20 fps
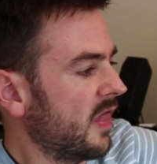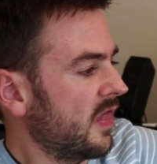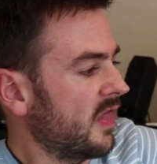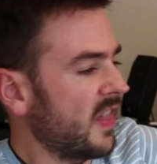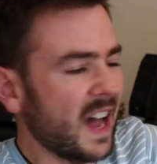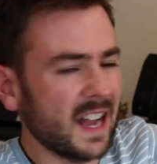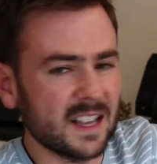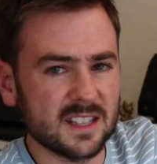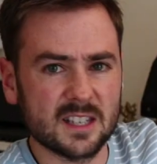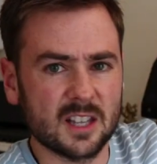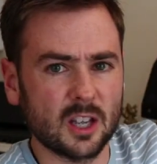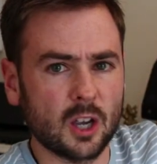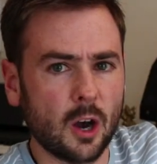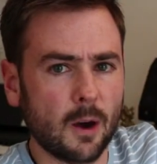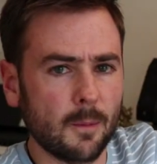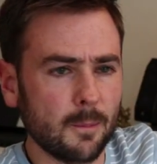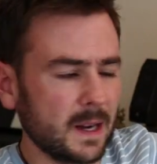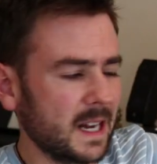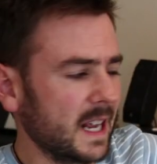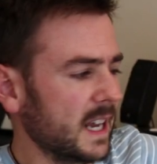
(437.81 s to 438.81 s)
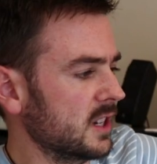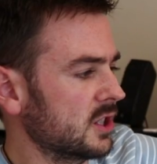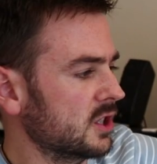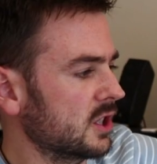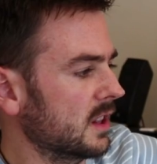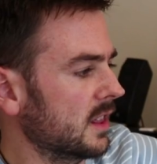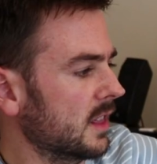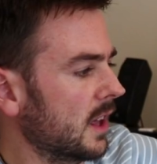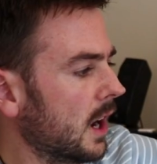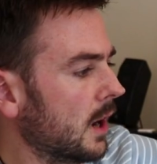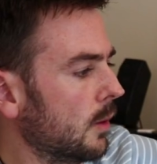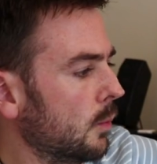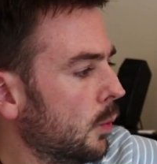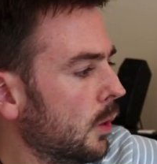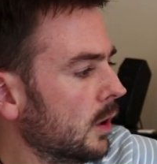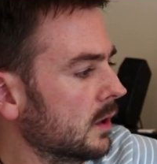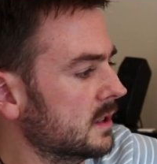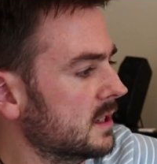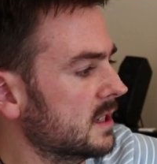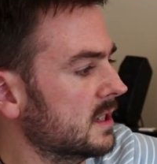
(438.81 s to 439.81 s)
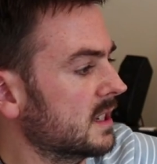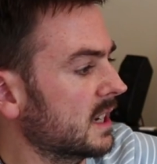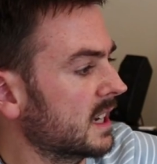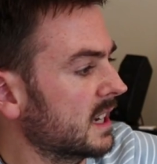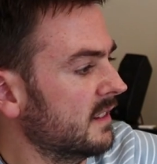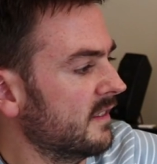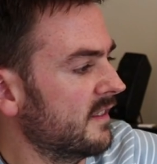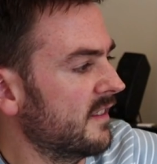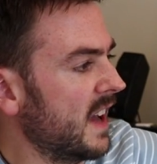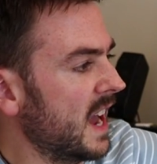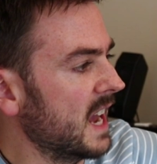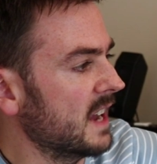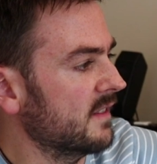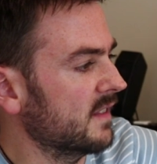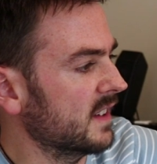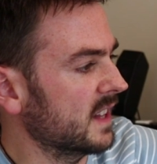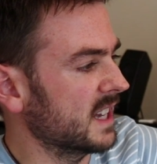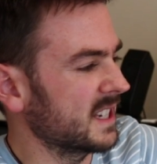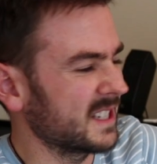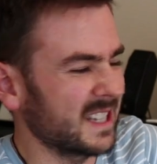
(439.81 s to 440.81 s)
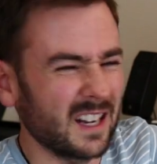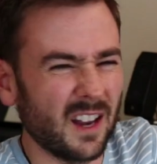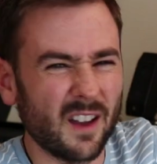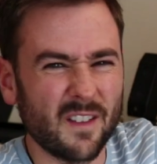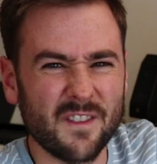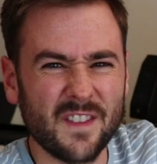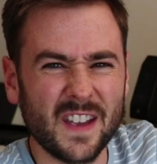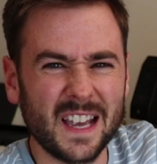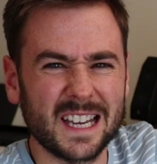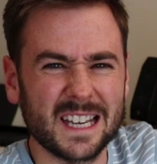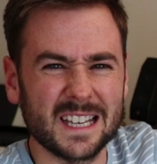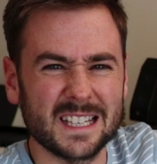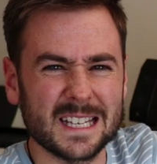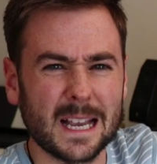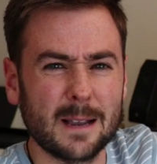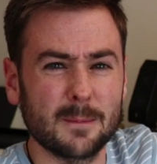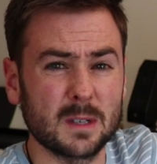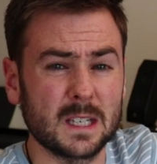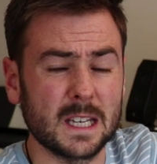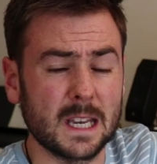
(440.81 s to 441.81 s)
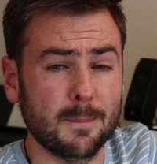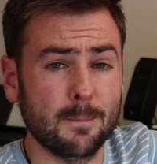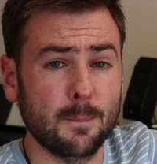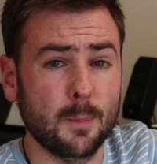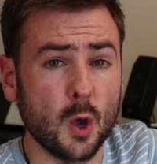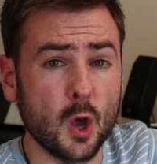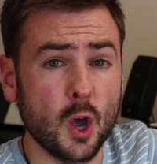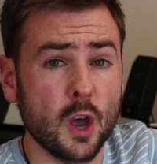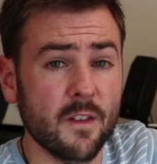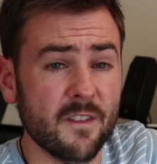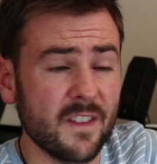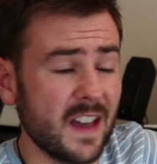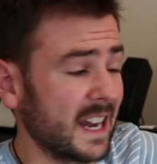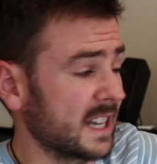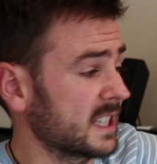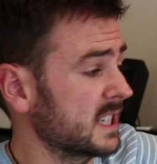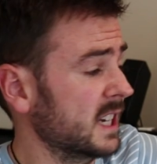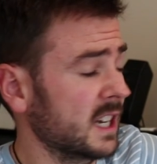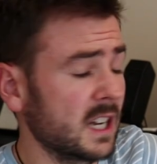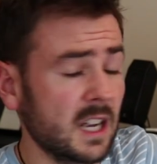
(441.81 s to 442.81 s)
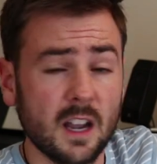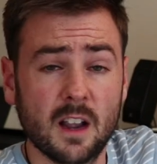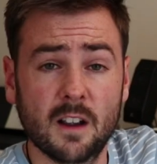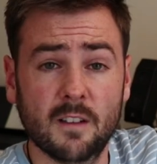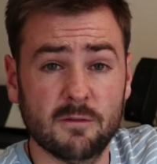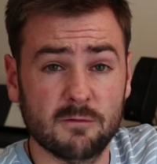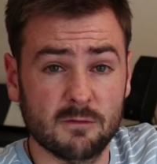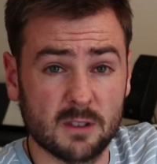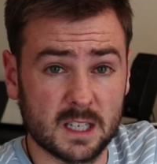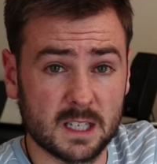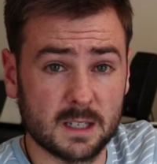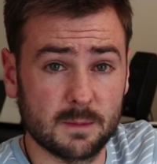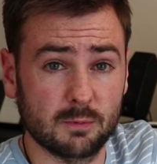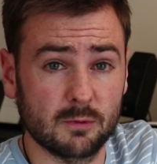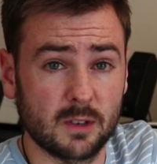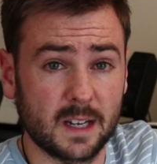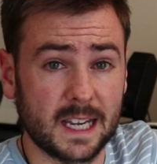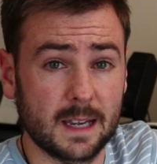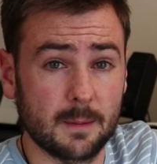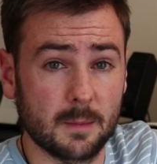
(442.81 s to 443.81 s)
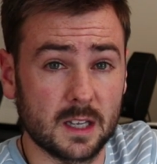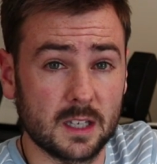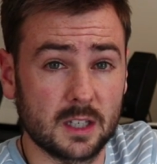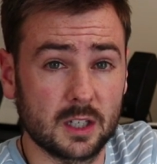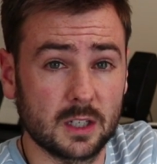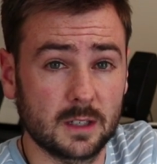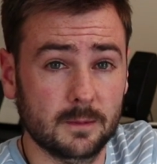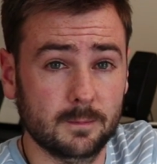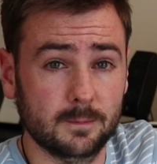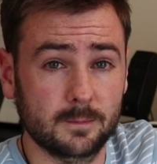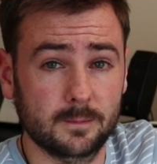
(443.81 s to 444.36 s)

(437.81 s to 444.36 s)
That's the combination that I wanted to convey for this, and I think it's absolutely perfect for a spring image.